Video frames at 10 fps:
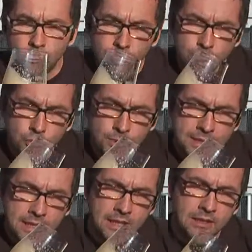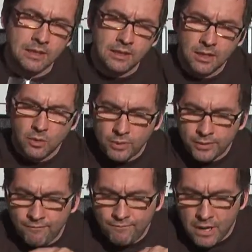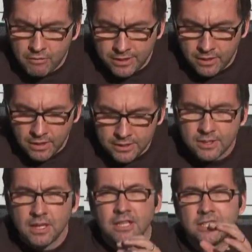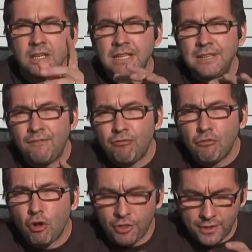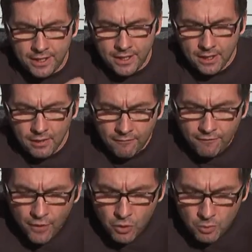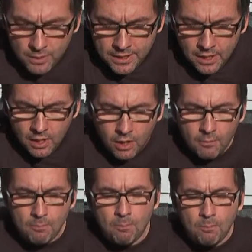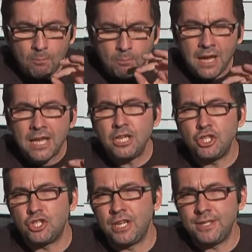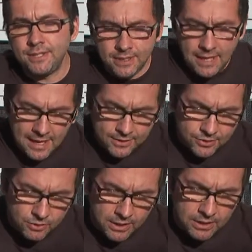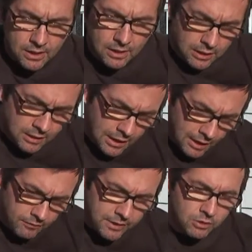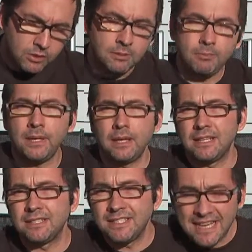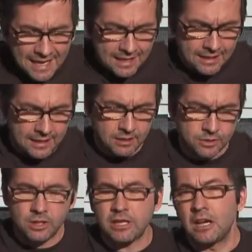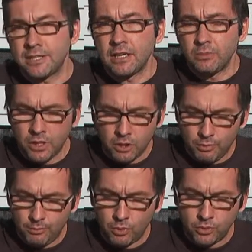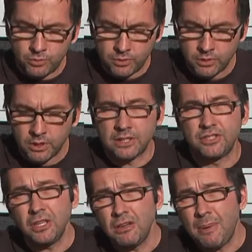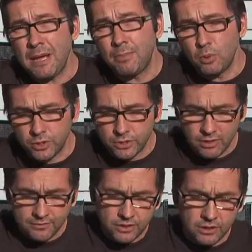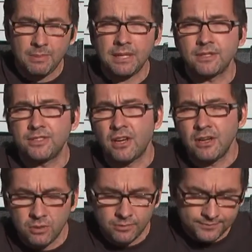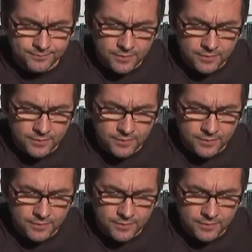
ruby colour with a very nice, slightly frothy, foamy, beige tinted head to it. Lovely looking beer, exactly as I would hope a porter would look like. Do you know about porter, Trev? Do you know about the style?